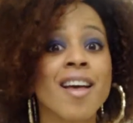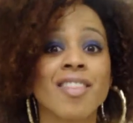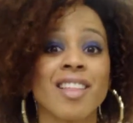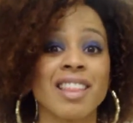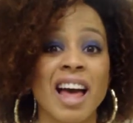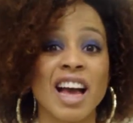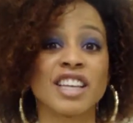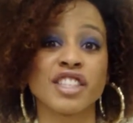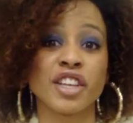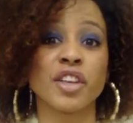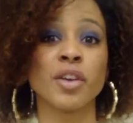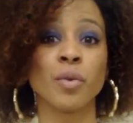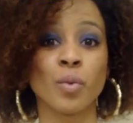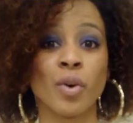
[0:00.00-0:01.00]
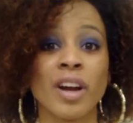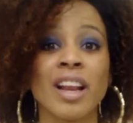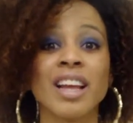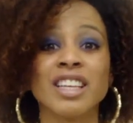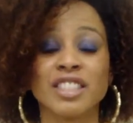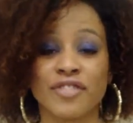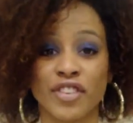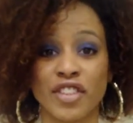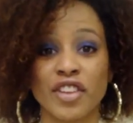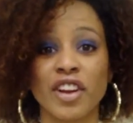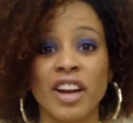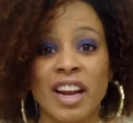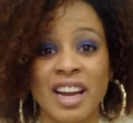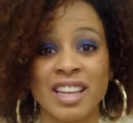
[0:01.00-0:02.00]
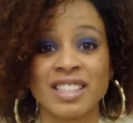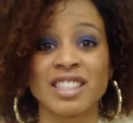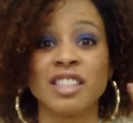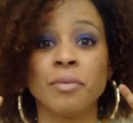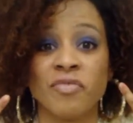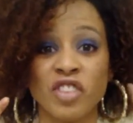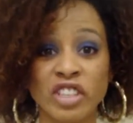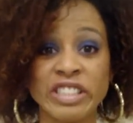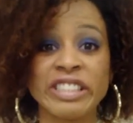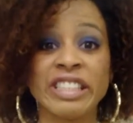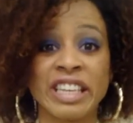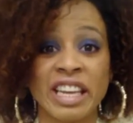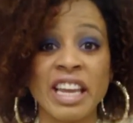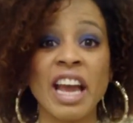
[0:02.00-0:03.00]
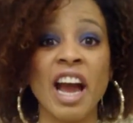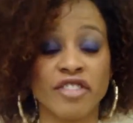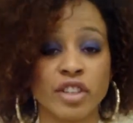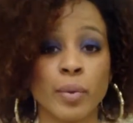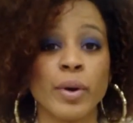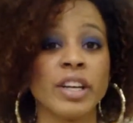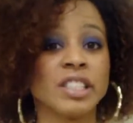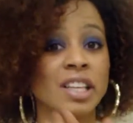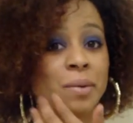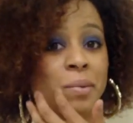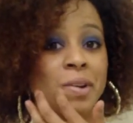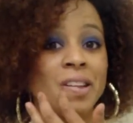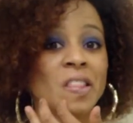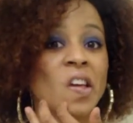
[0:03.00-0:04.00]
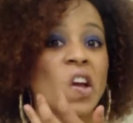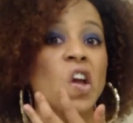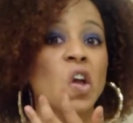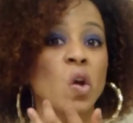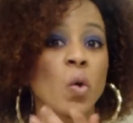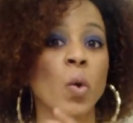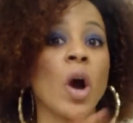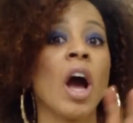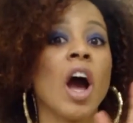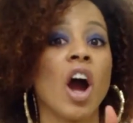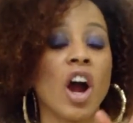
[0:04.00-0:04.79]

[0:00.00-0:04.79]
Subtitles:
the last thing you want is for their hands to feel sticky afterwards and being like, ew,